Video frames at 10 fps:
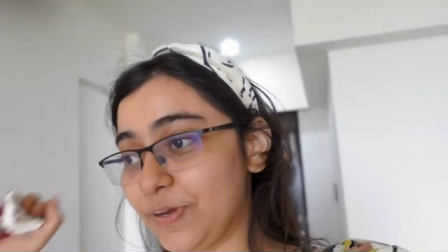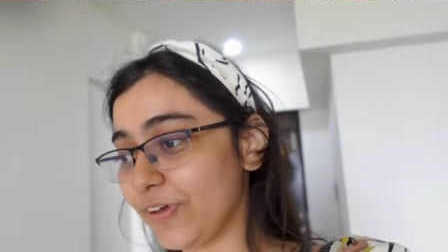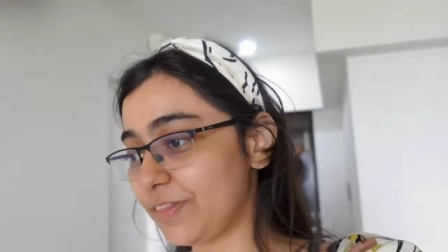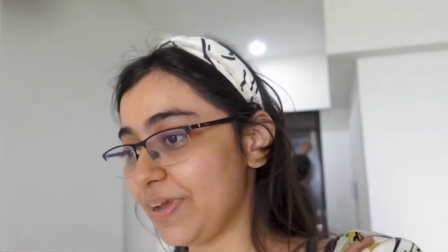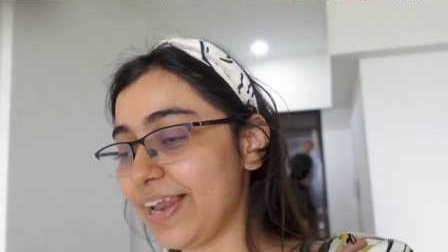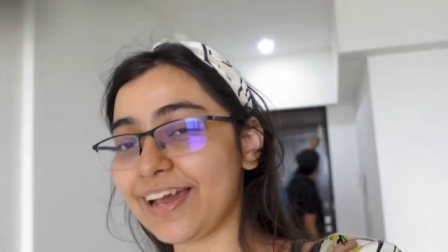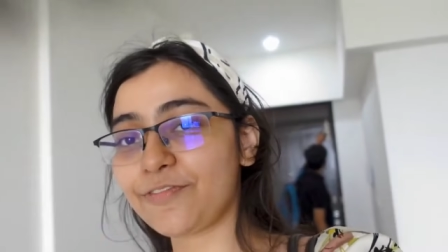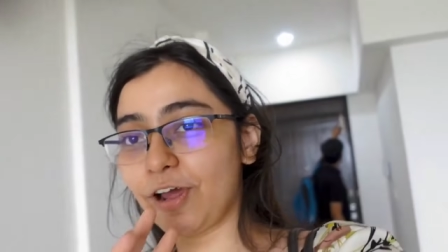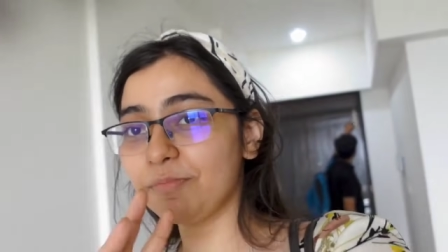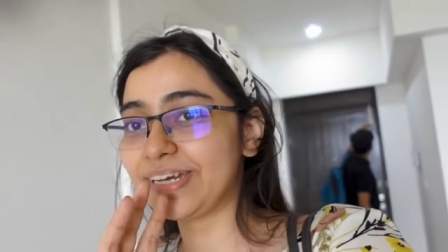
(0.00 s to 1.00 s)
been with me like
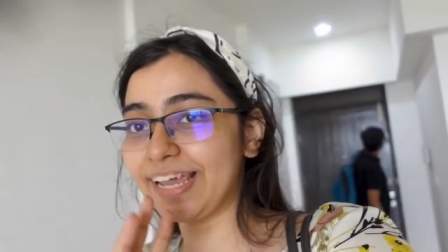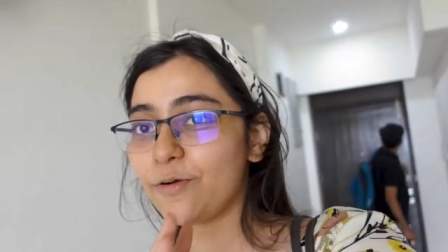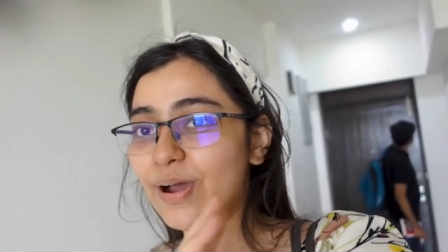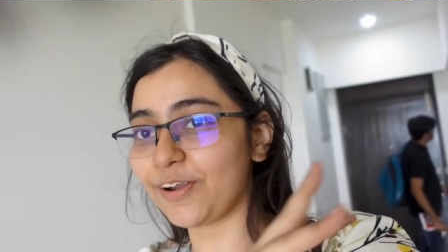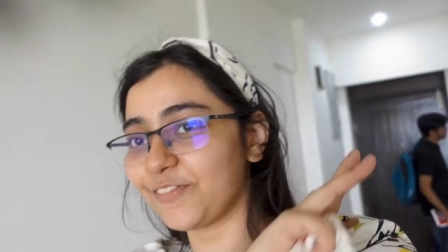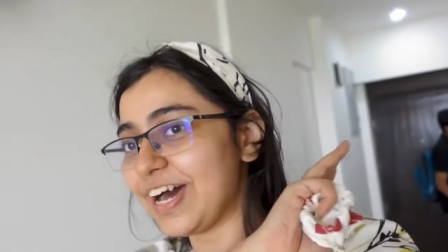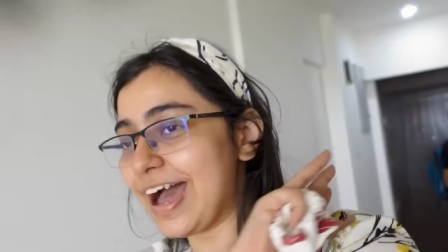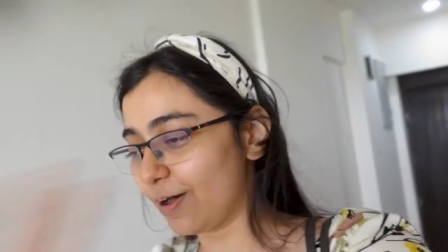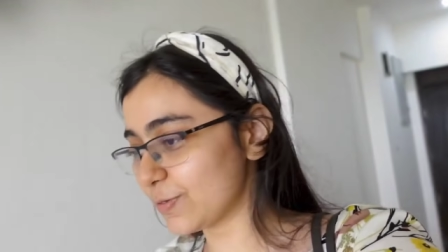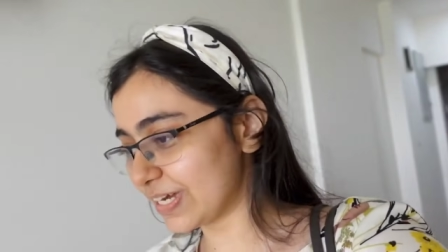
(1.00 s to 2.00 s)
from day one of the
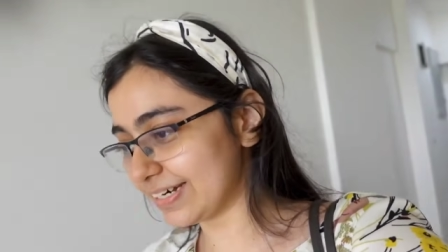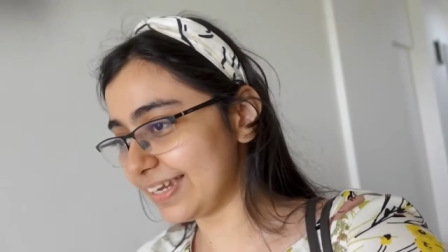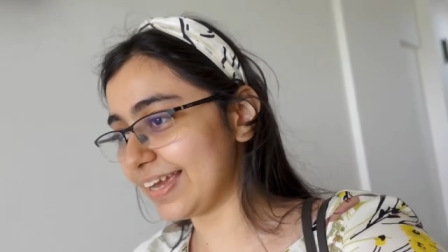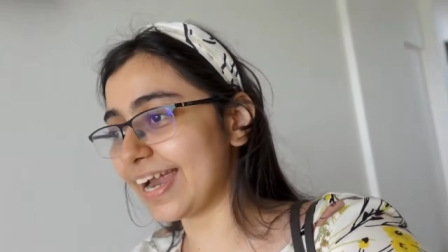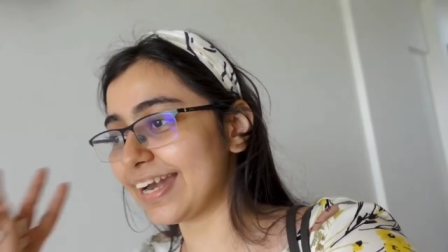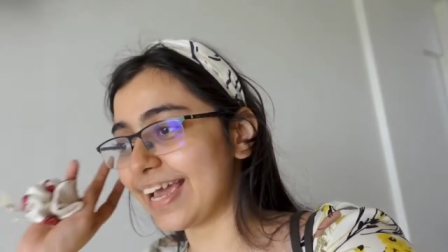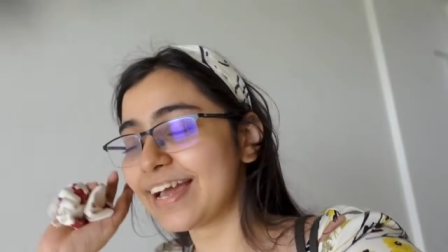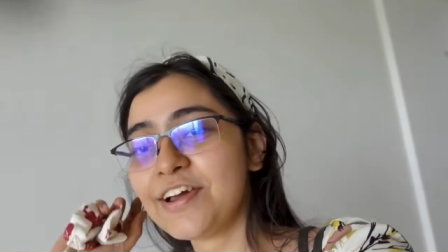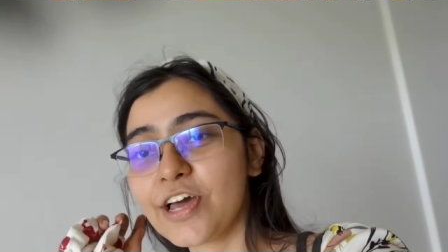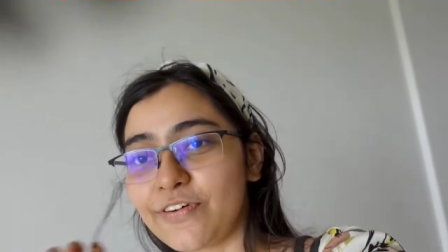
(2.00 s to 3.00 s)
house hunting and
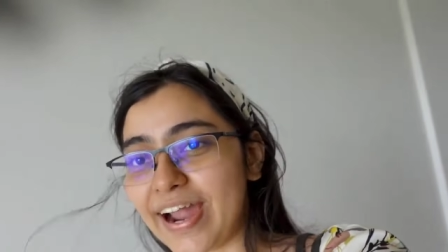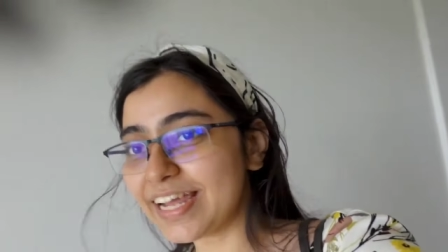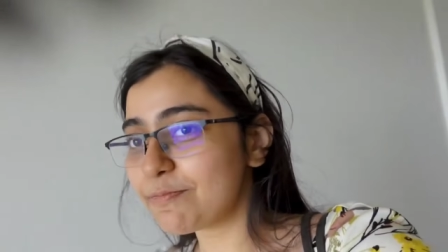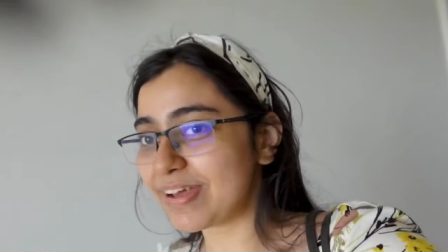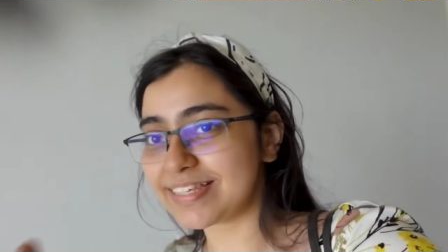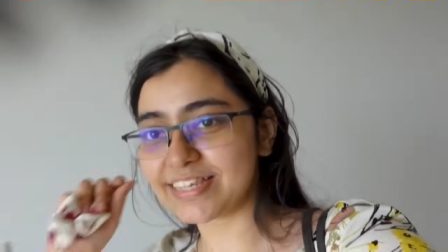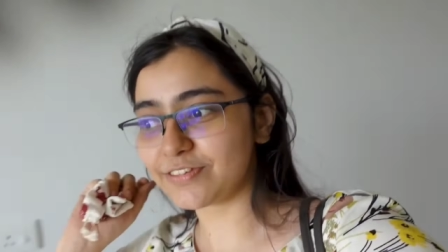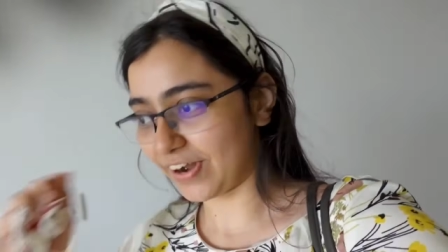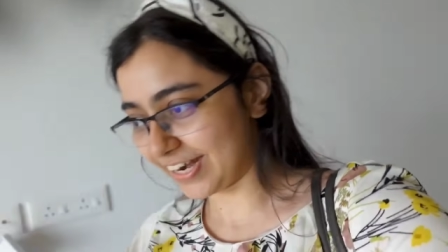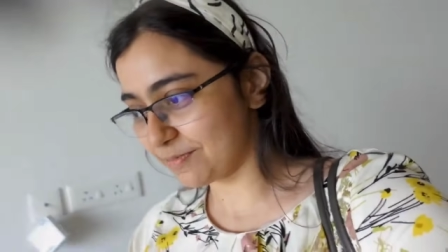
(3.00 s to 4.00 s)
like finding
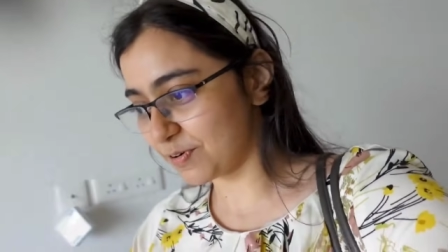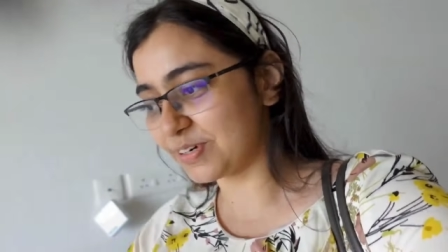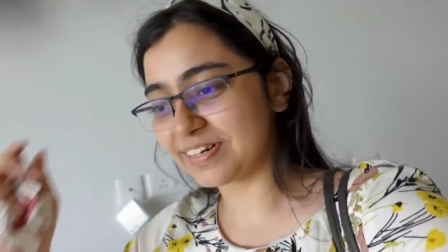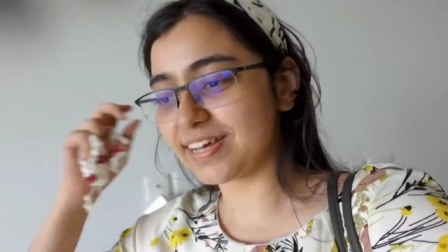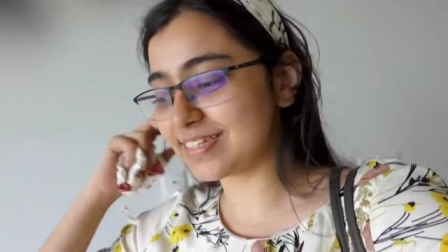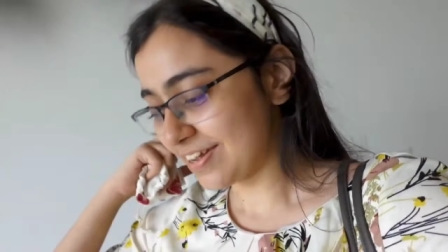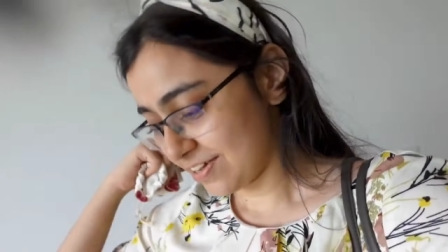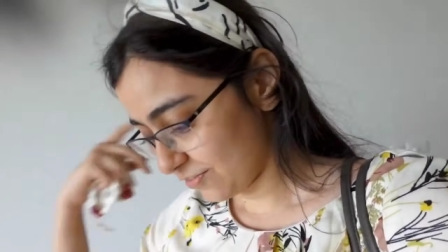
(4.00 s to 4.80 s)
places, finding brokers,